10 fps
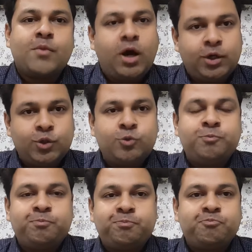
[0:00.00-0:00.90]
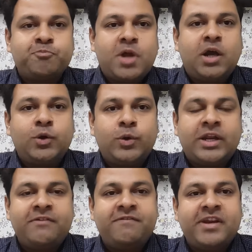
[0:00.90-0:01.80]
Hello, hello,
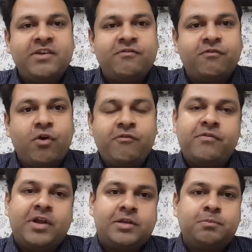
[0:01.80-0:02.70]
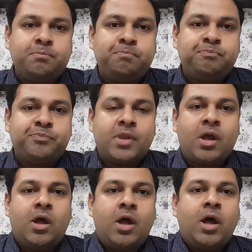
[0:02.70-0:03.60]
and a very warm welcome.
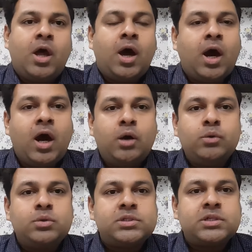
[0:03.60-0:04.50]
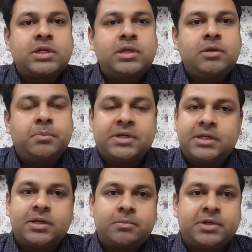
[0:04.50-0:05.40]
How to study
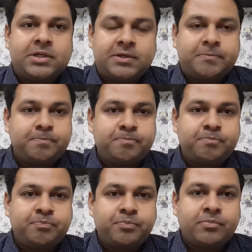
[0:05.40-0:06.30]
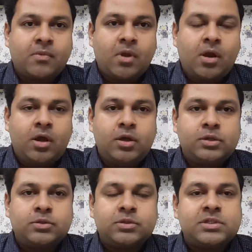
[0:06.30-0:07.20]
Materia Medica.
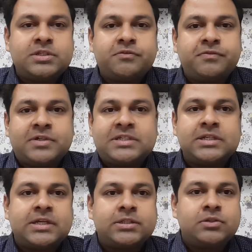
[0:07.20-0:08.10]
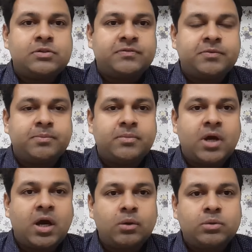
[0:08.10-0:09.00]
So, this is the first lecture of the
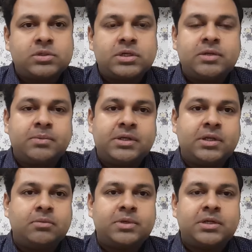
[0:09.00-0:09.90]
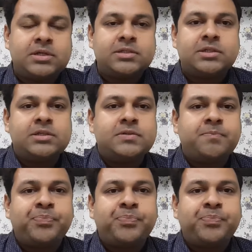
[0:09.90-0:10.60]
How to Study Materia Medica series.